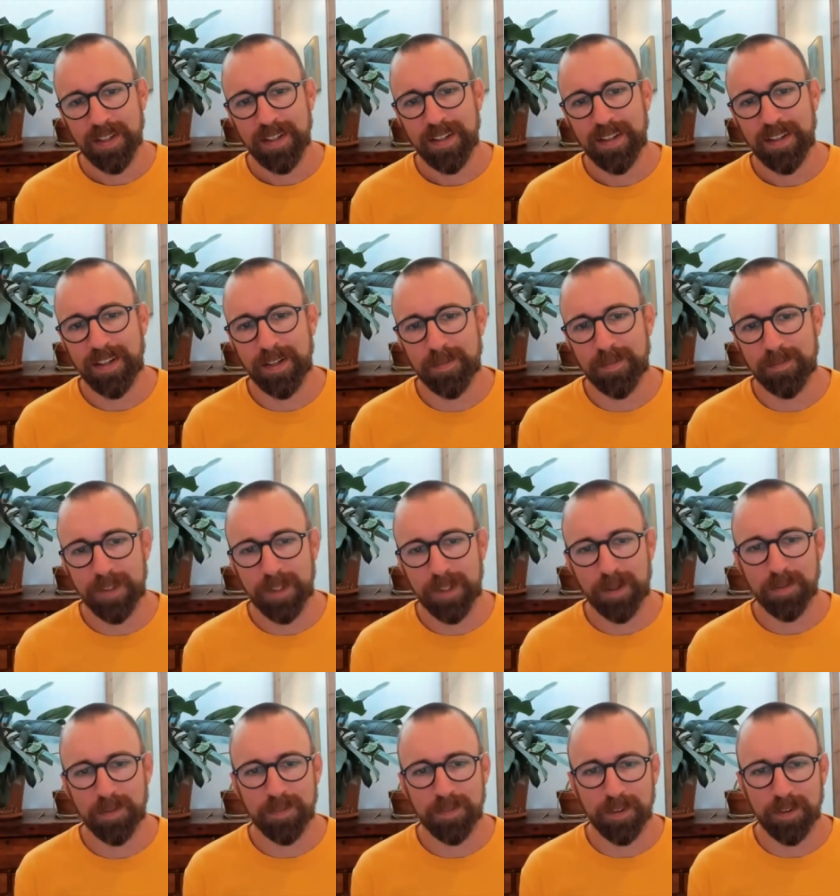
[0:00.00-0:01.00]

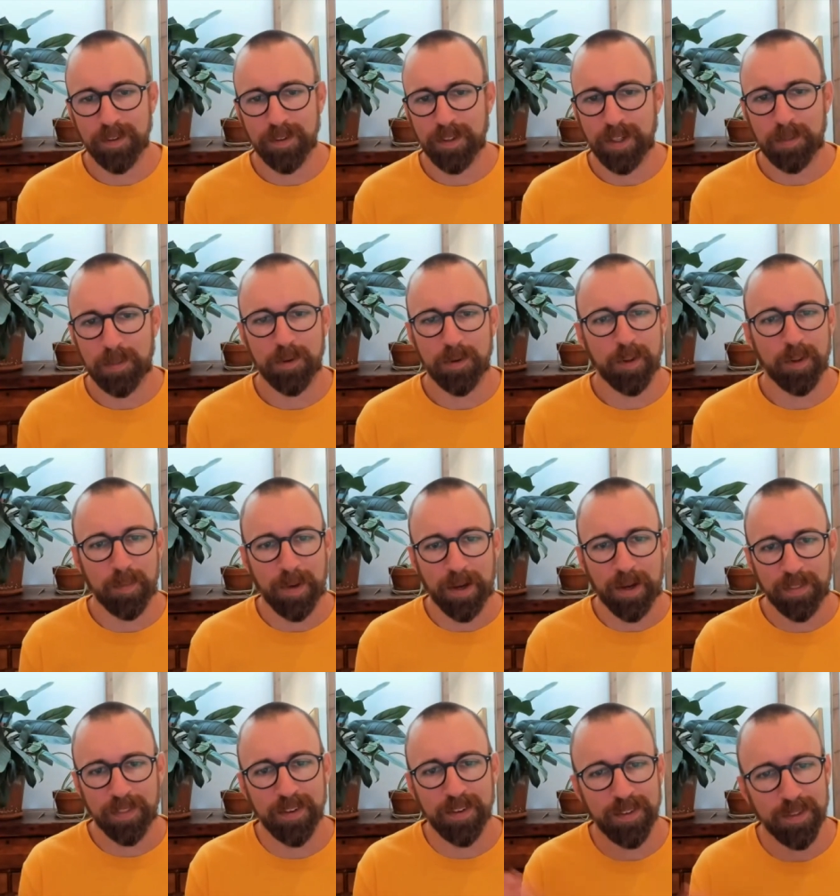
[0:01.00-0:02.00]
There are a number of them
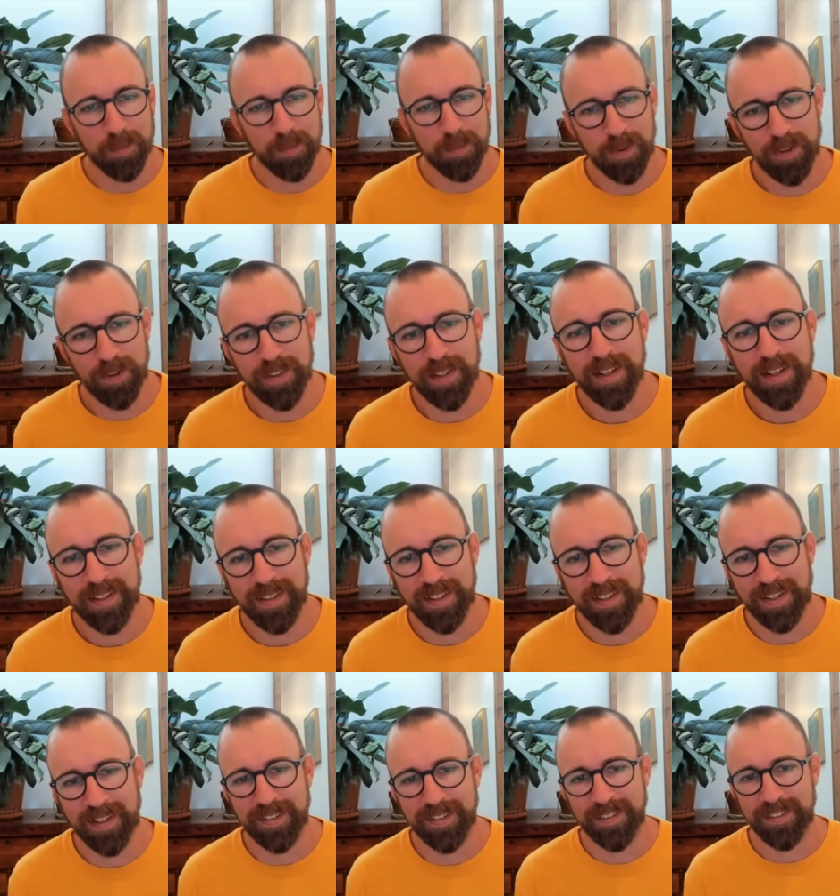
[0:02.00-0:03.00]
out there in the world that can
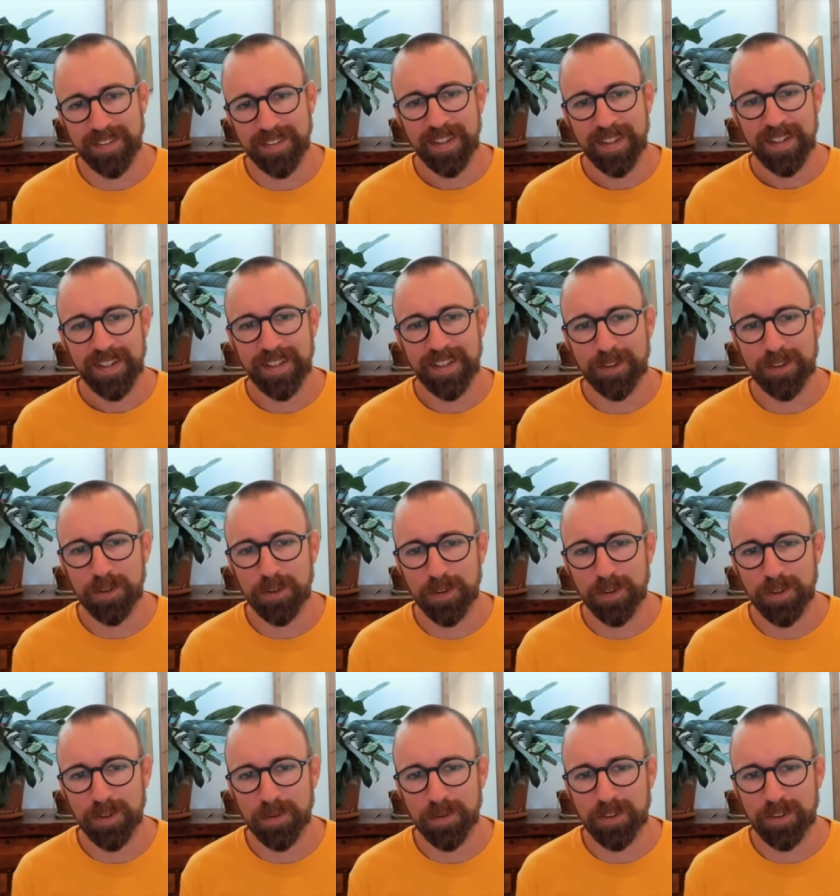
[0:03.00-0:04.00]
handle. At
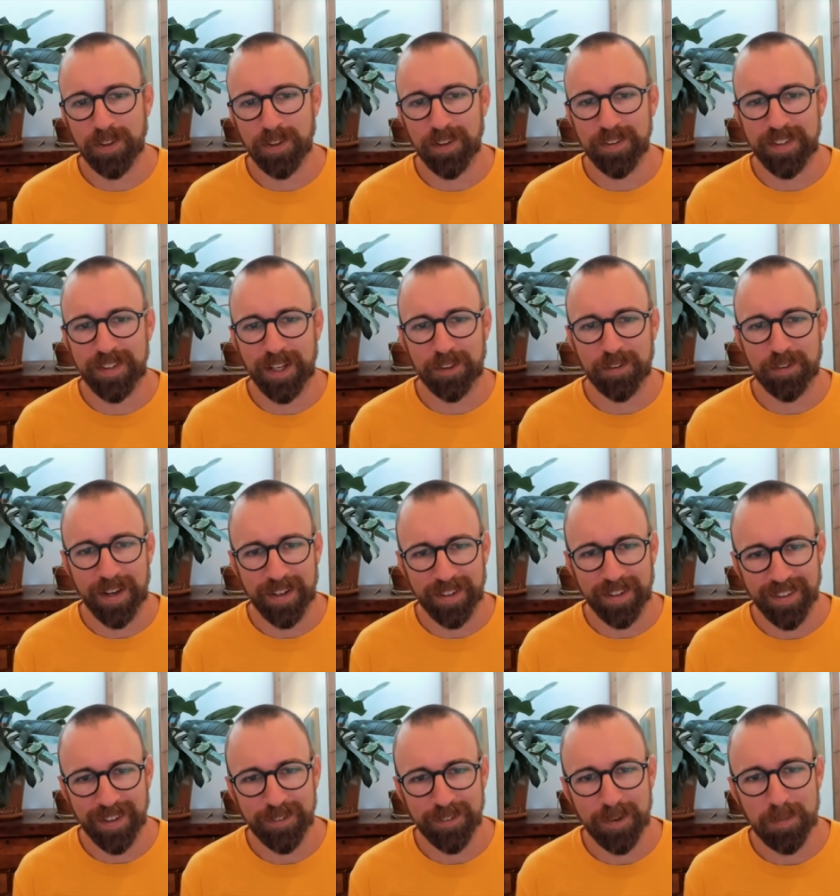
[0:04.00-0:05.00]
Google, it was called death rattle.
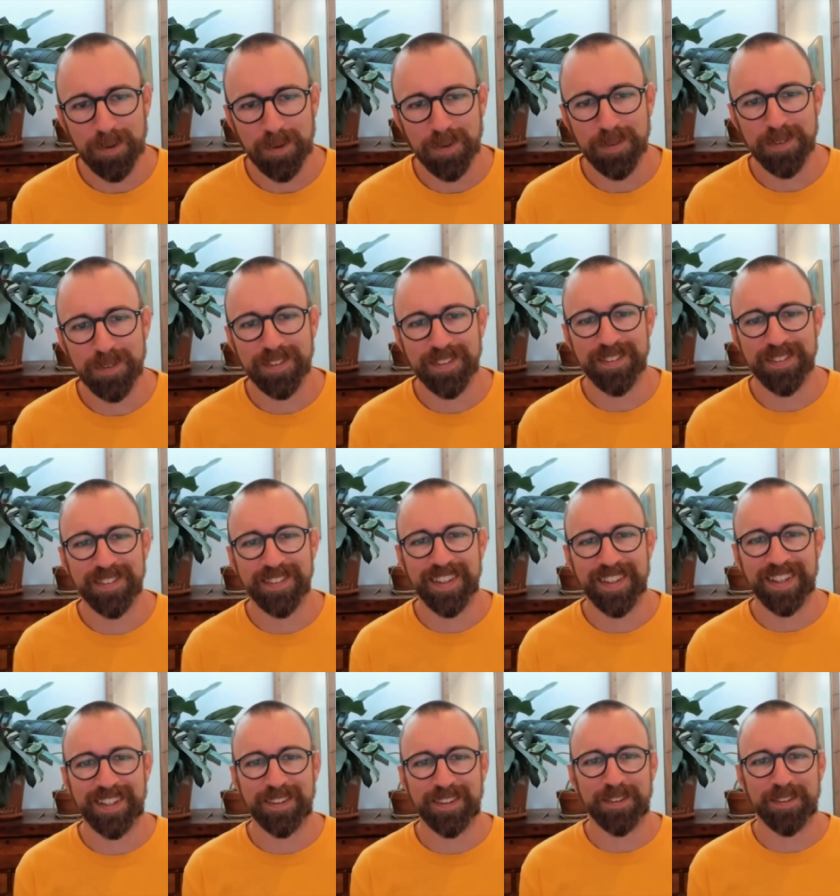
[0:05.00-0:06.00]
I remember it was
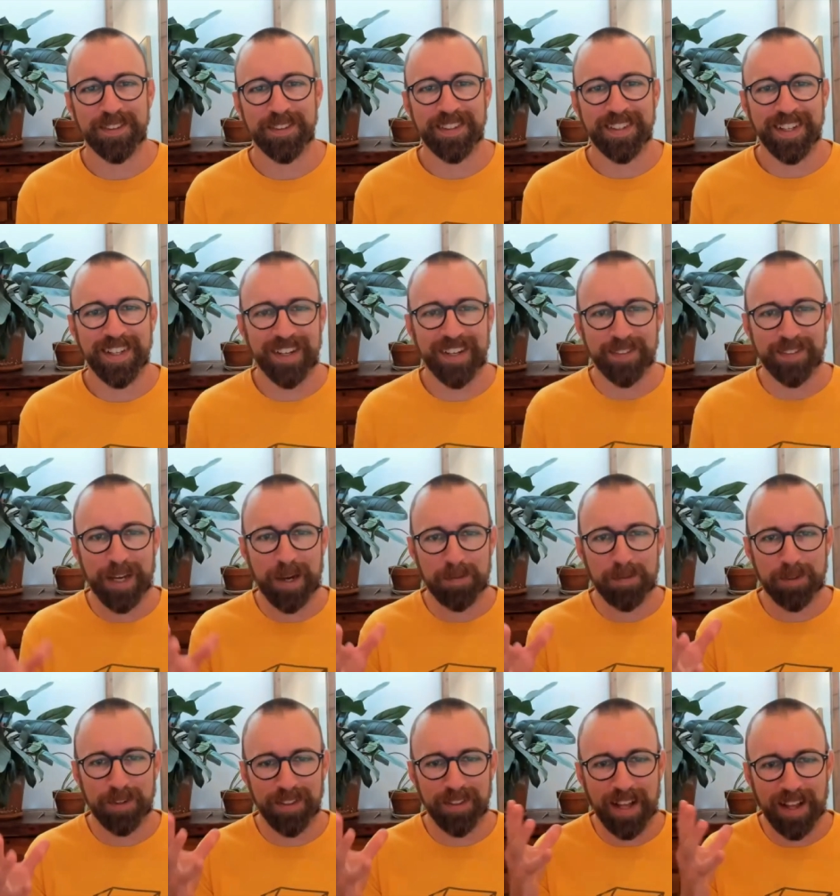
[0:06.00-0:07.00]
like you kind of
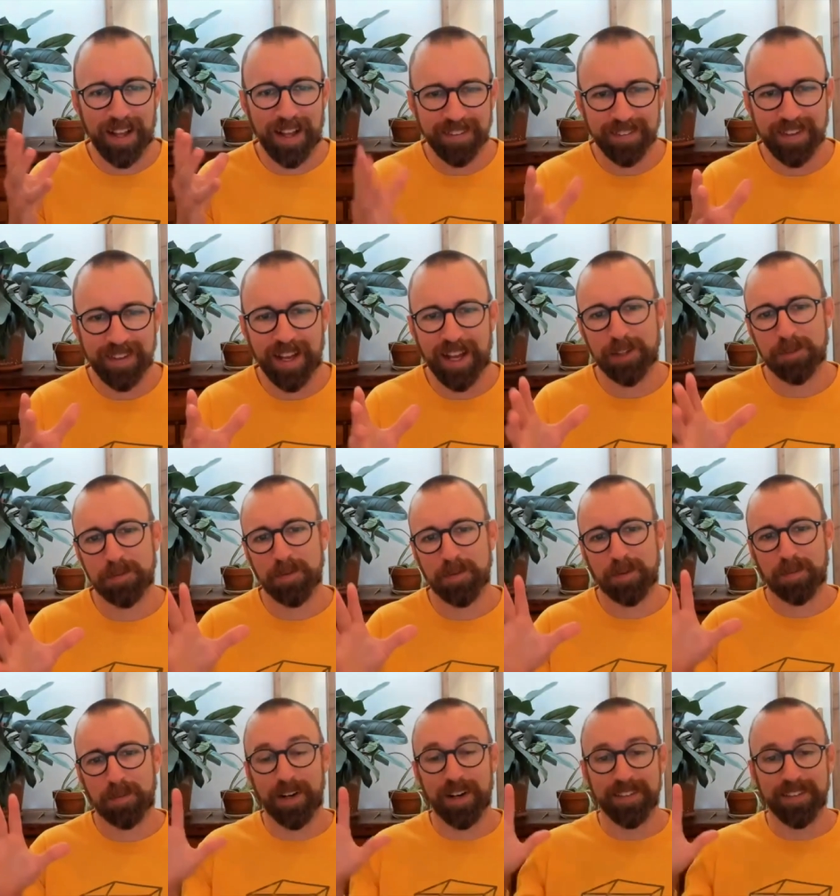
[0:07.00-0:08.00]
capture the last gasp of the
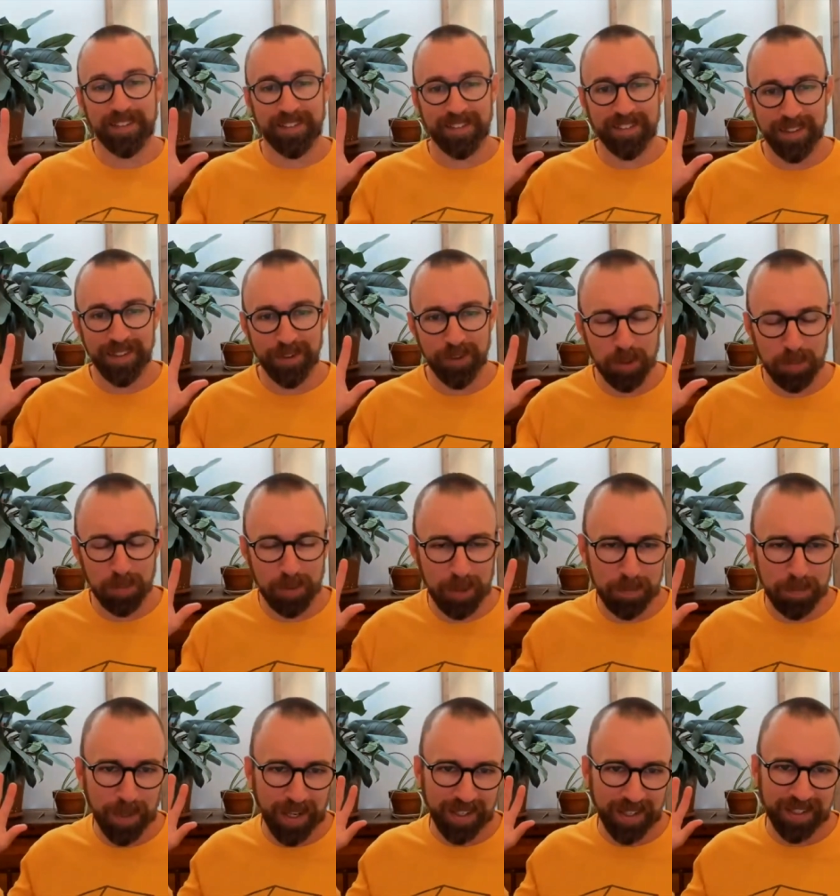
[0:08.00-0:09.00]
process in a UDP
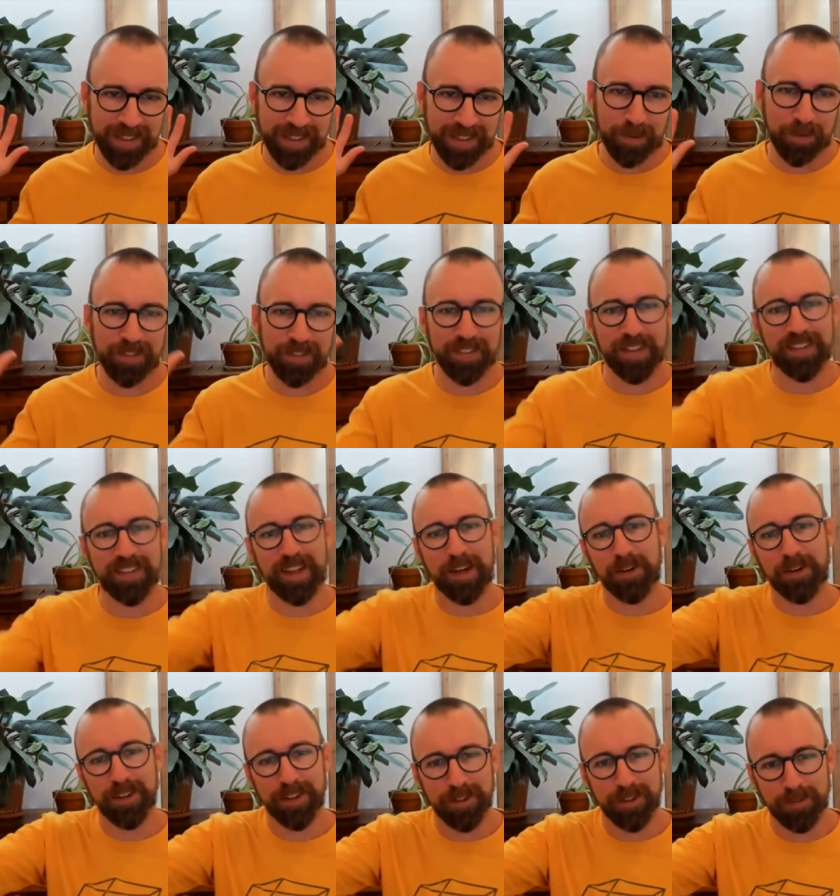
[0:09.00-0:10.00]
packet that was sent out
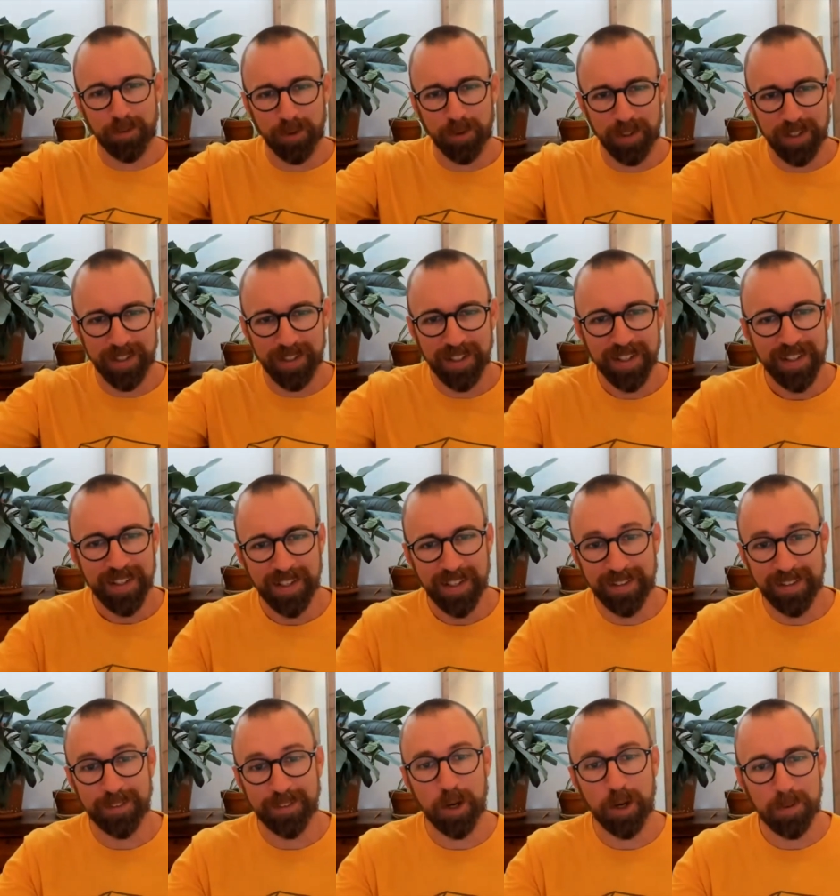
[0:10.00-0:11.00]
into the void and
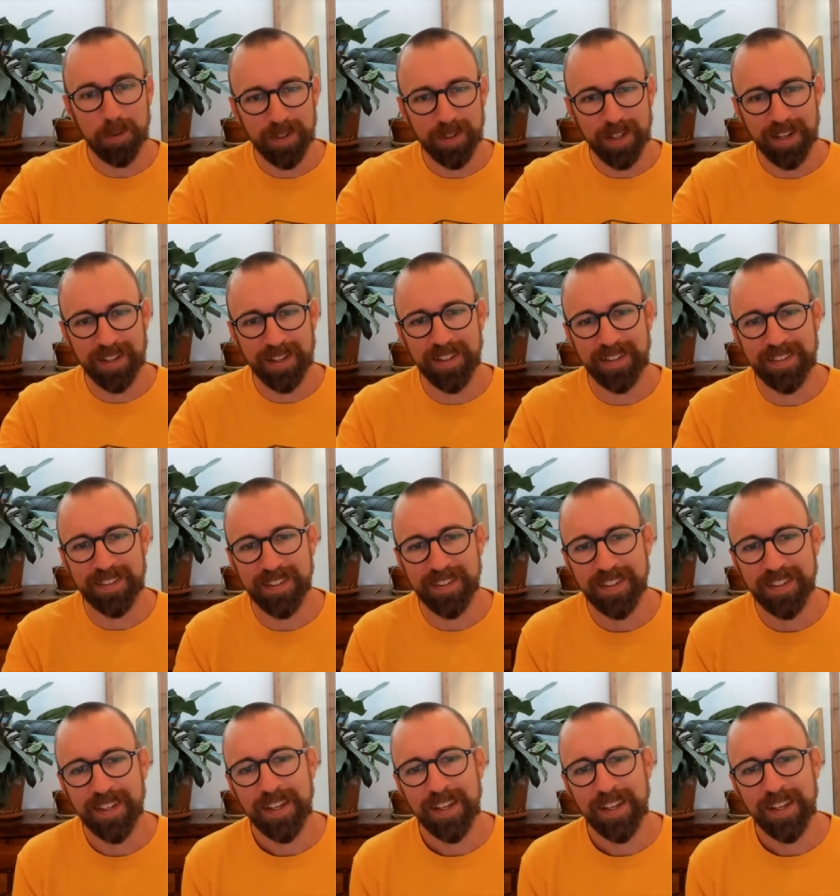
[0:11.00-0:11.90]
just hope it would get collected.